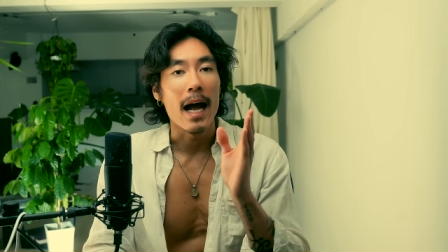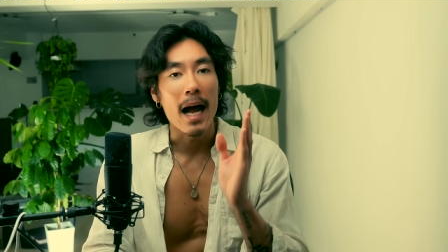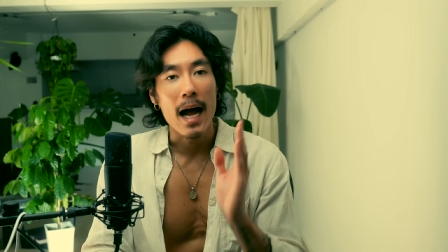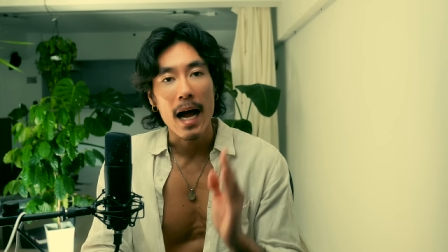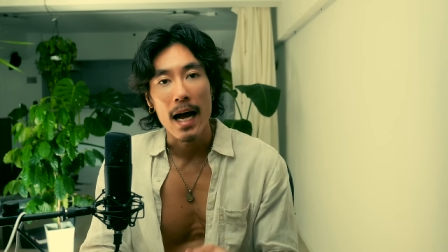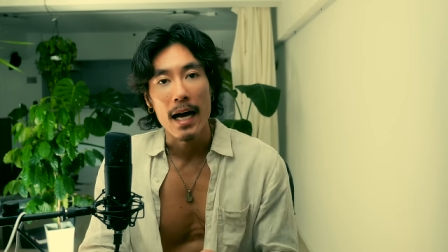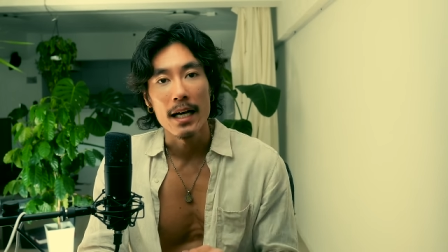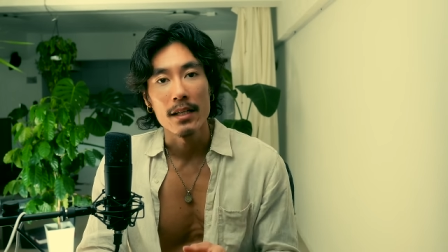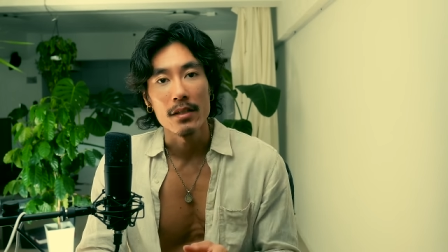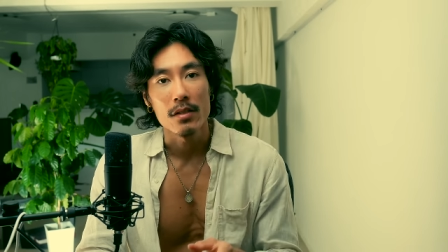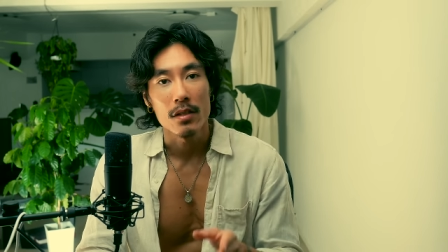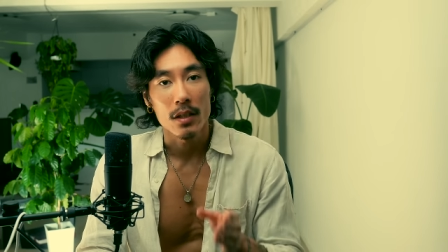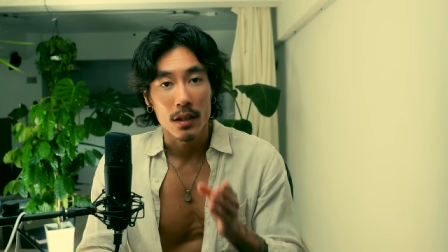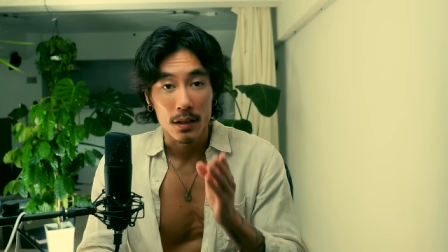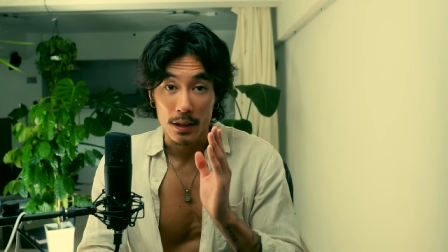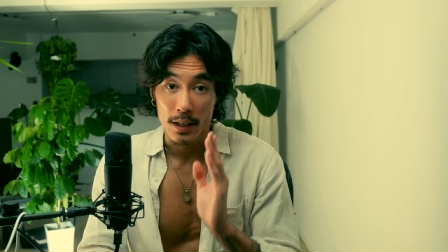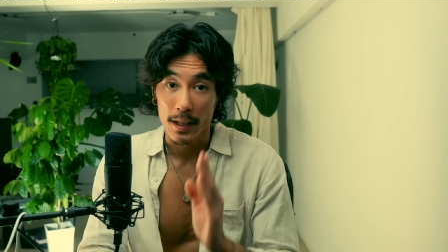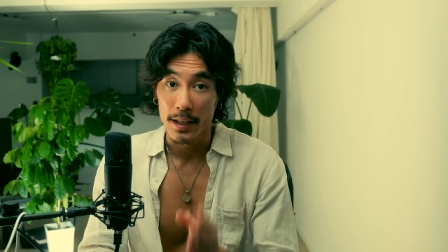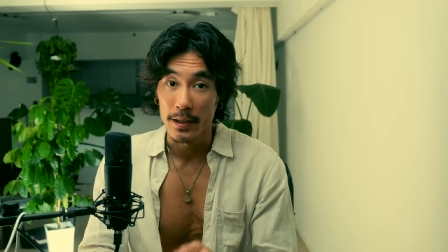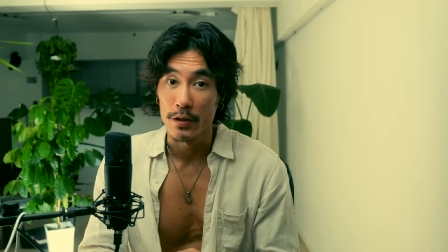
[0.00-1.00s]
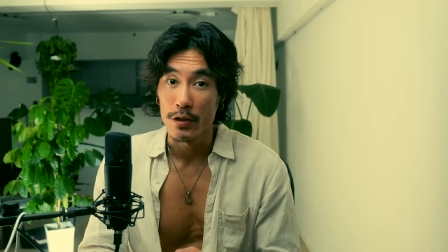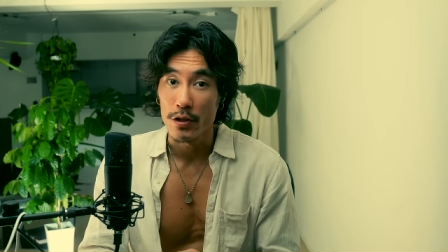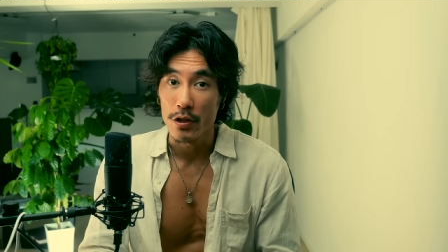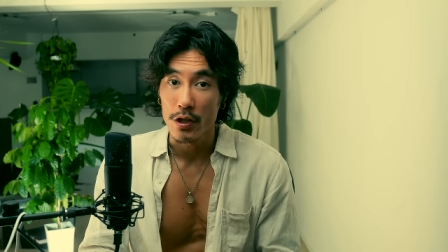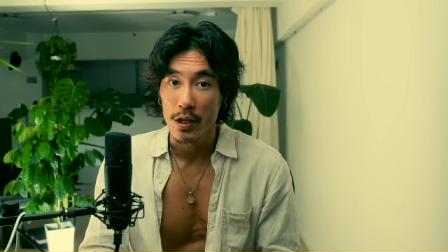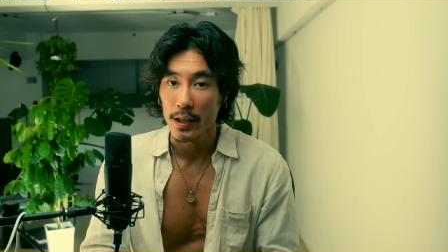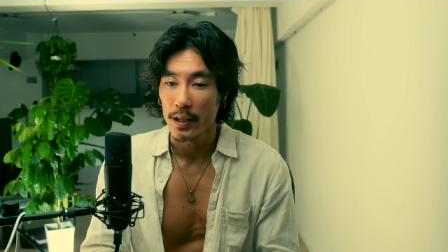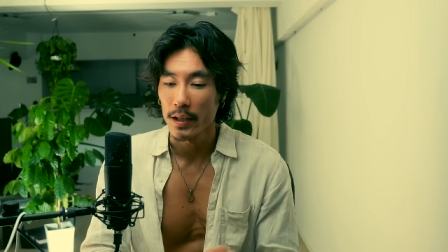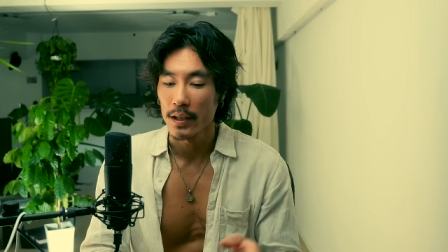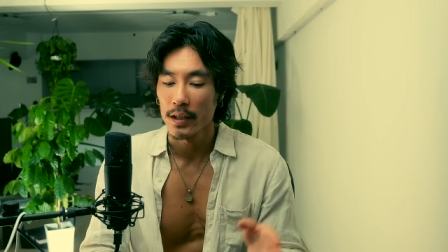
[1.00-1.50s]
as an
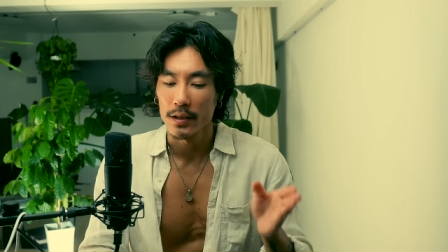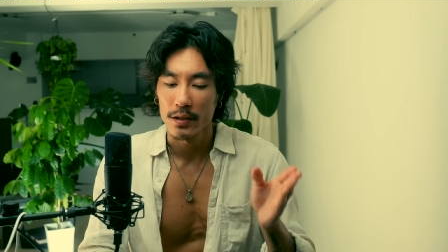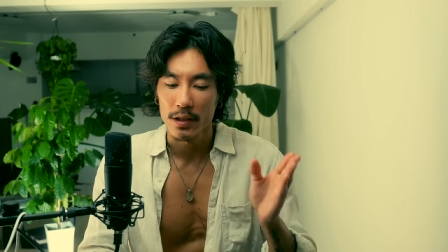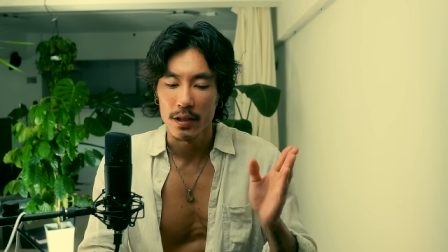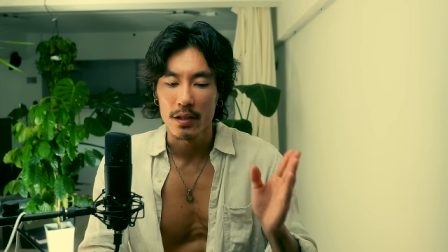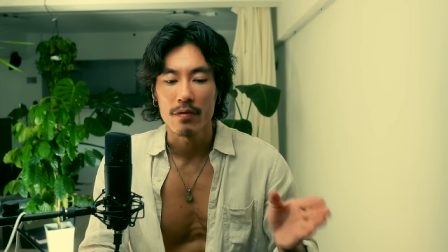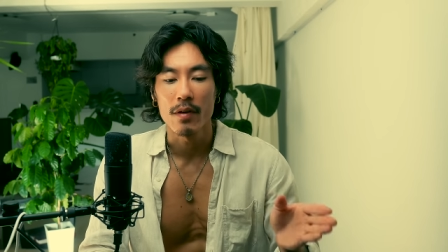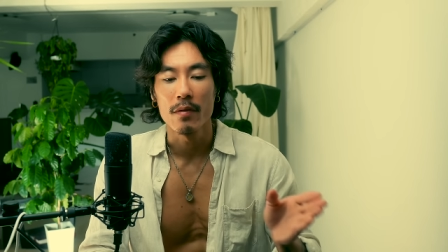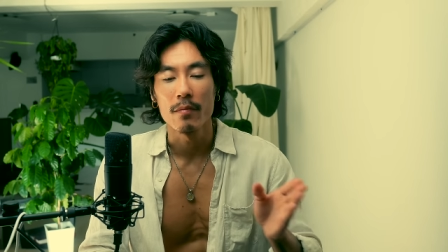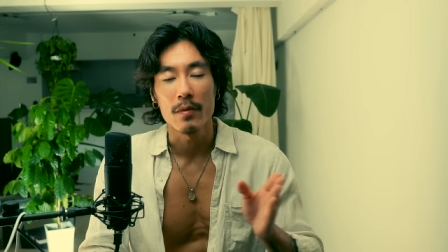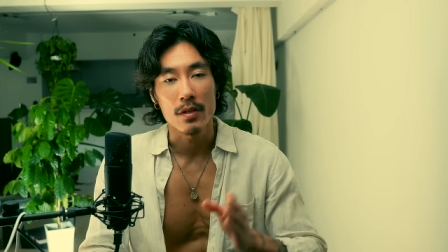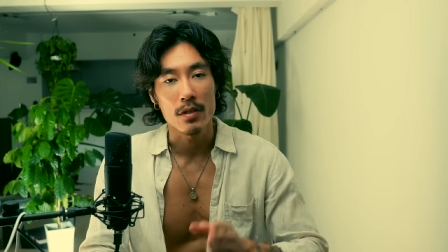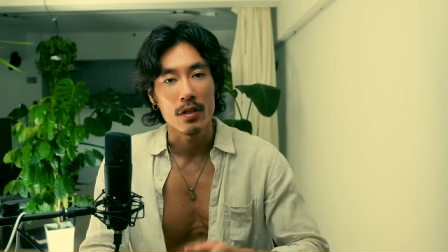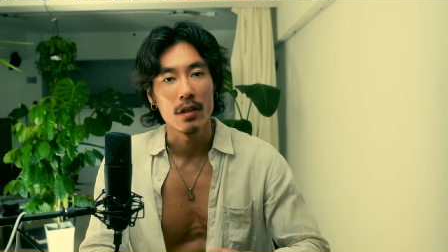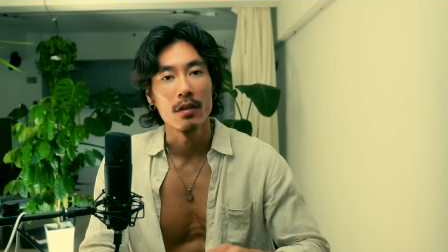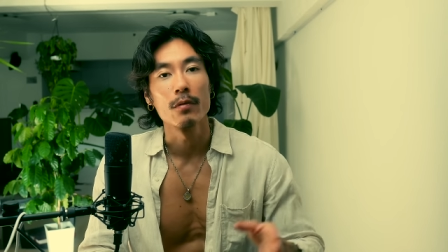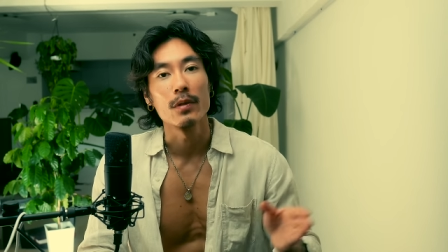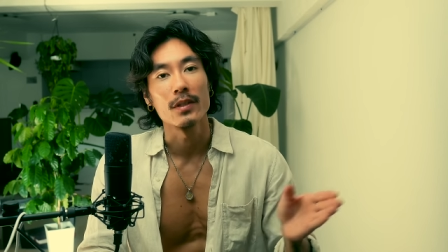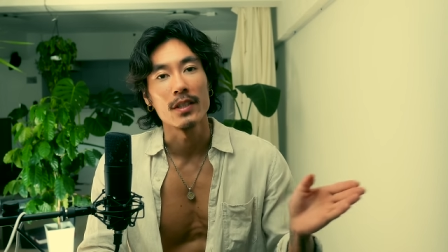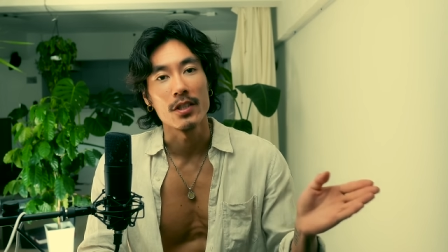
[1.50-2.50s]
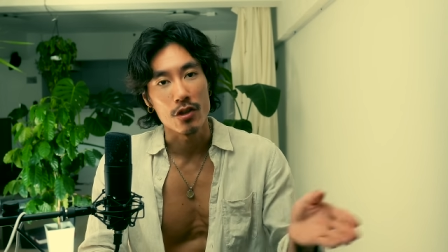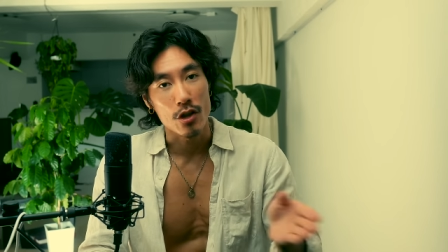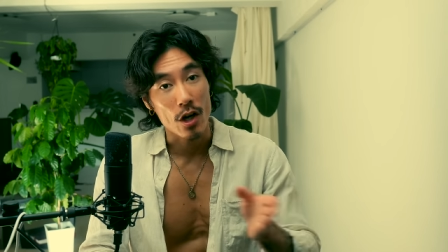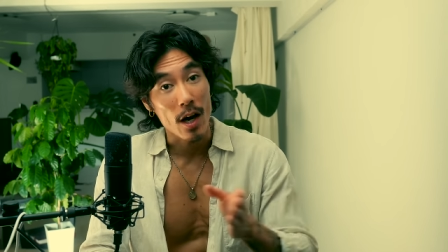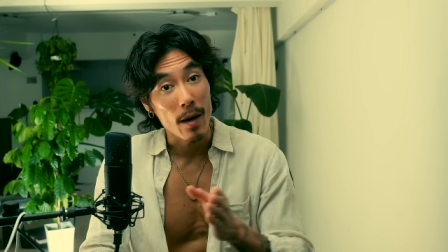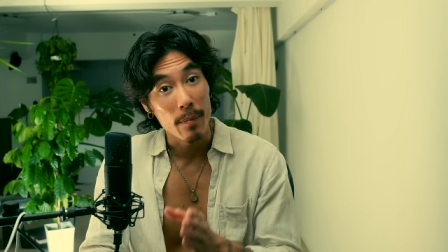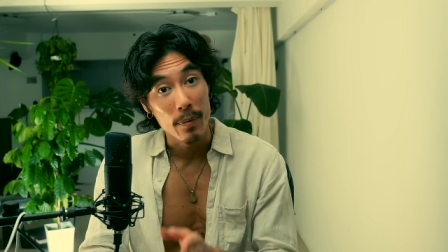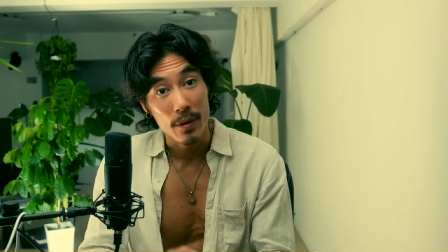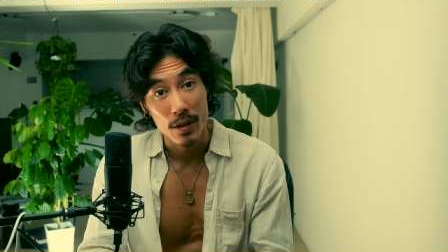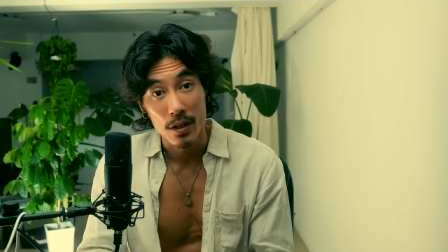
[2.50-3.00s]
energy, I can identify myself as a
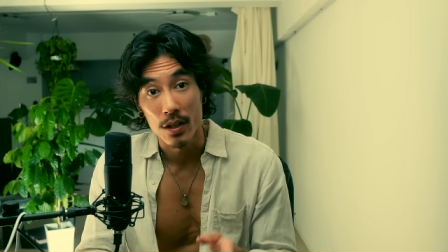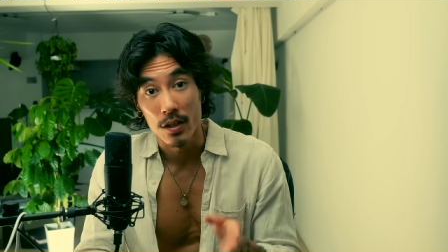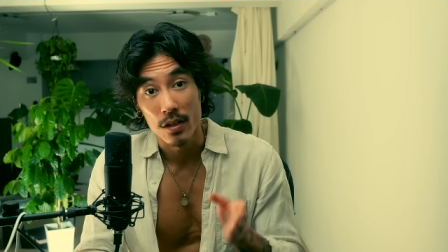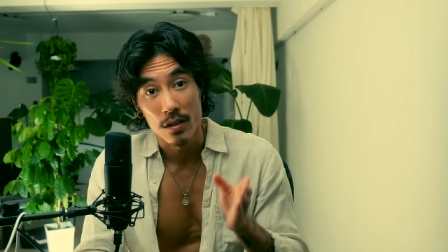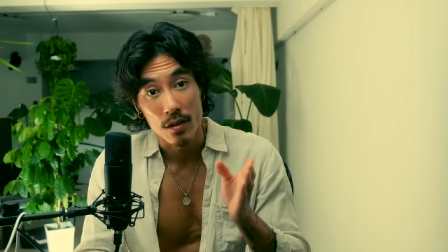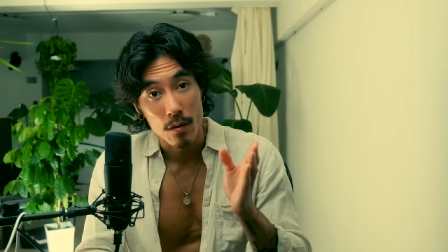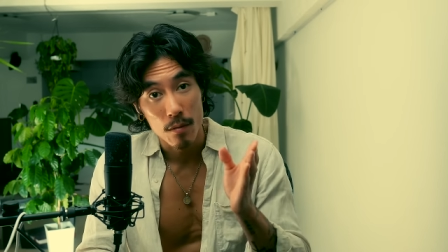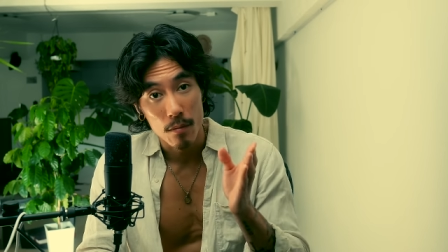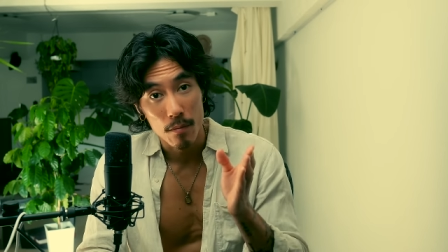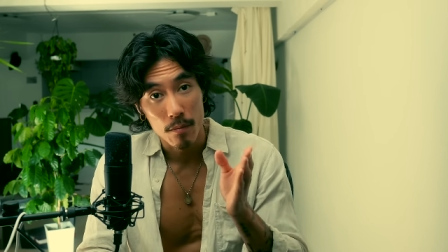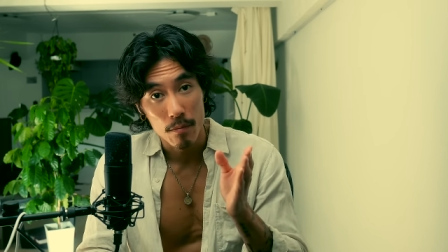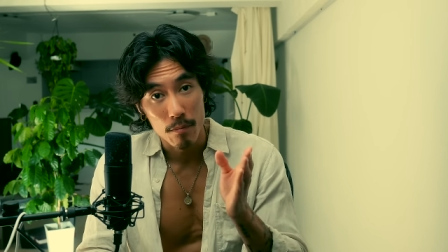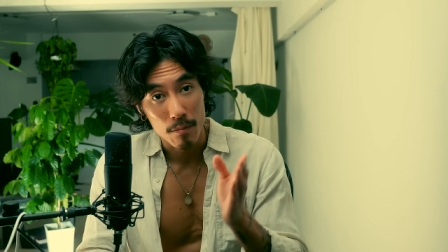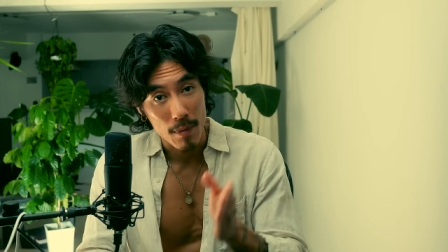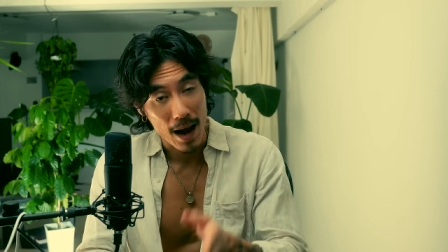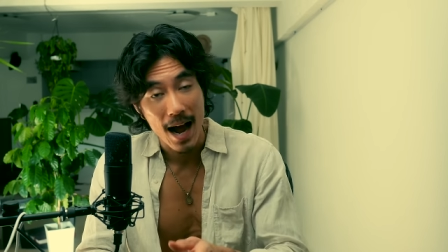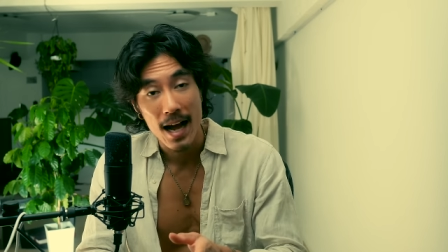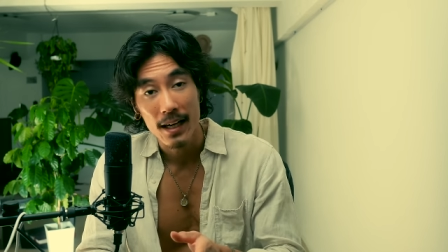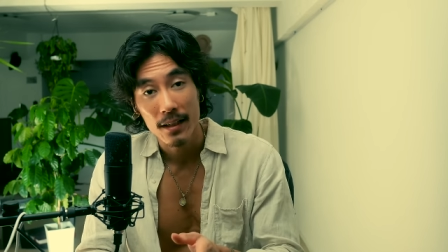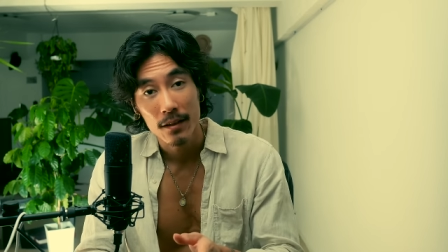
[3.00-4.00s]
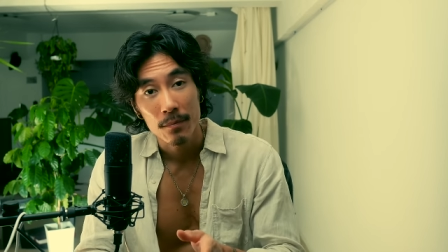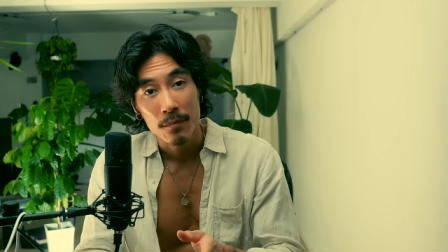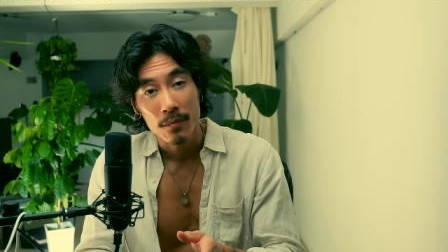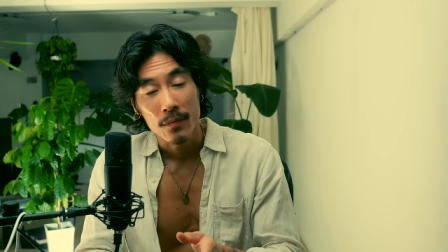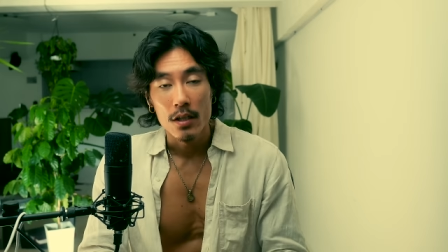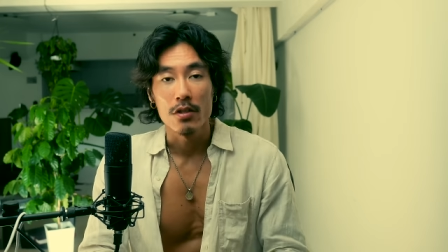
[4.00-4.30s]
Japanese man.